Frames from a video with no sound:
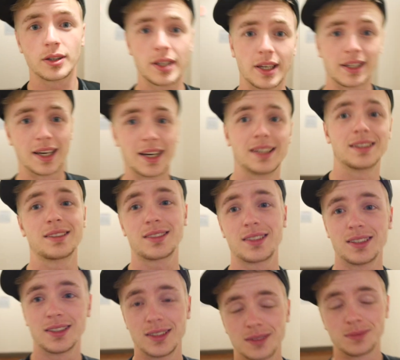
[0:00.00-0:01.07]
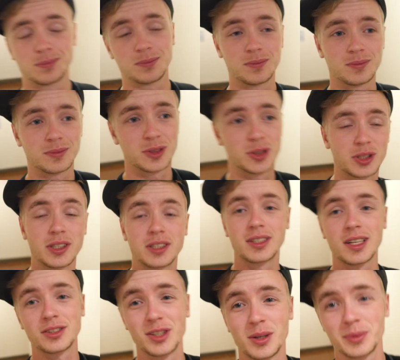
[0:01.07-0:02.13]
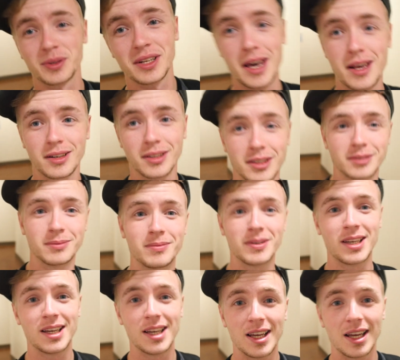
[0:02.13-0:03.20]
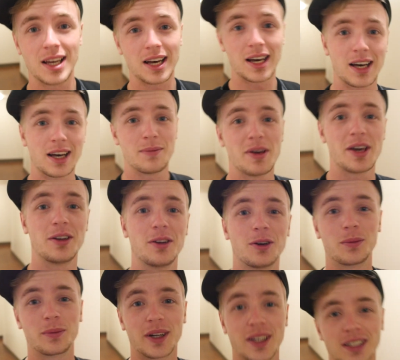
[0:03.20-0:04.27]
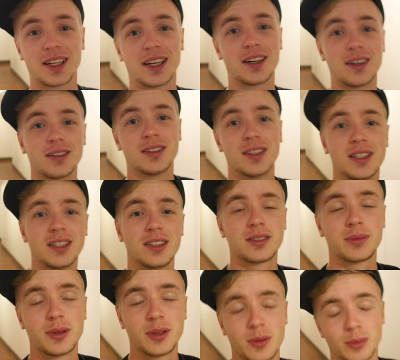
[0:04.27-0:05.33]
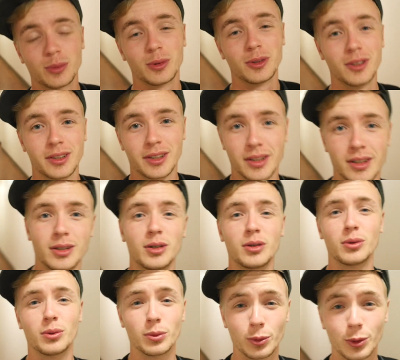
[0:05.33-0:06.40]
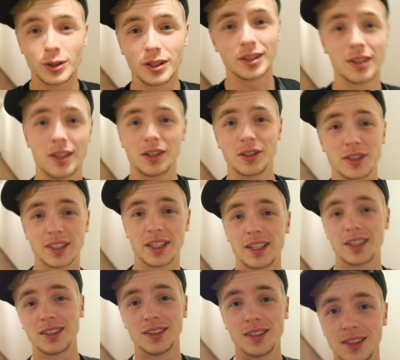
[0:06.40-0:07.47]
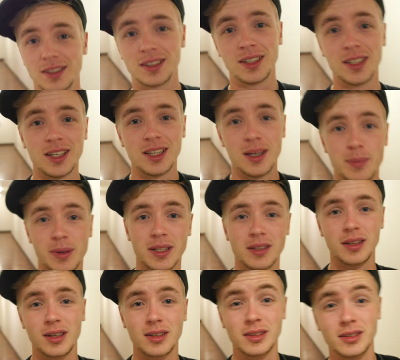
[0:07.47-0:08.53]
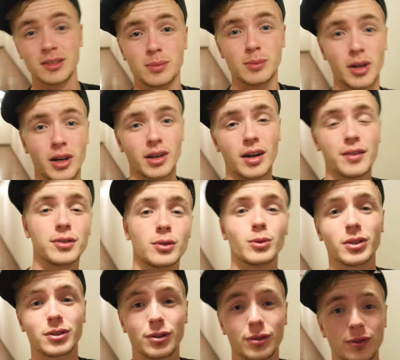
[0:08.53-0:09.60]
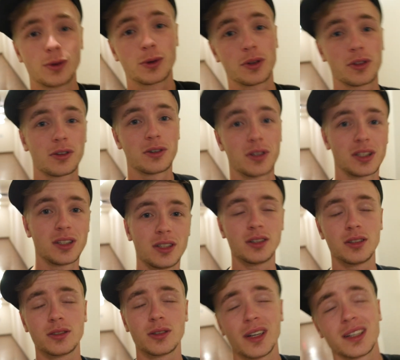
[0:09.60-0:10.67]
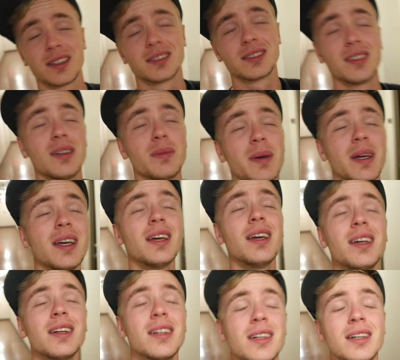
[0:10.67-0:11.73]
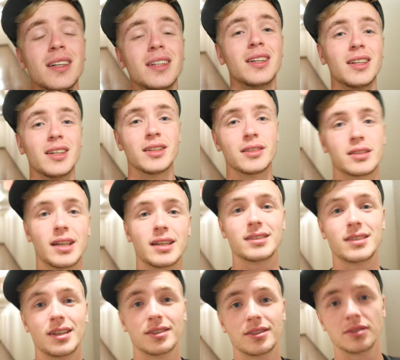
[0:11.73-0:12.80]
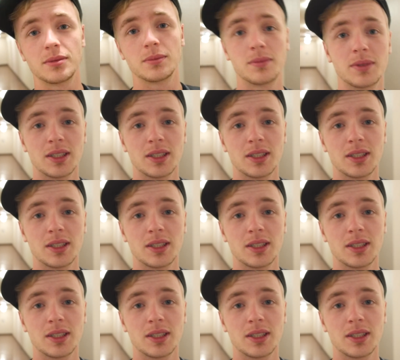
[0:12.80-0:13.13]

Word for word: Okay, guys, it's good catching up with Natalie. Uh, I'm heading home right now. It's been a really, really long day. But luckily tomorrow I don't have to work till 4.30, so I can sleep in, so that's awesome.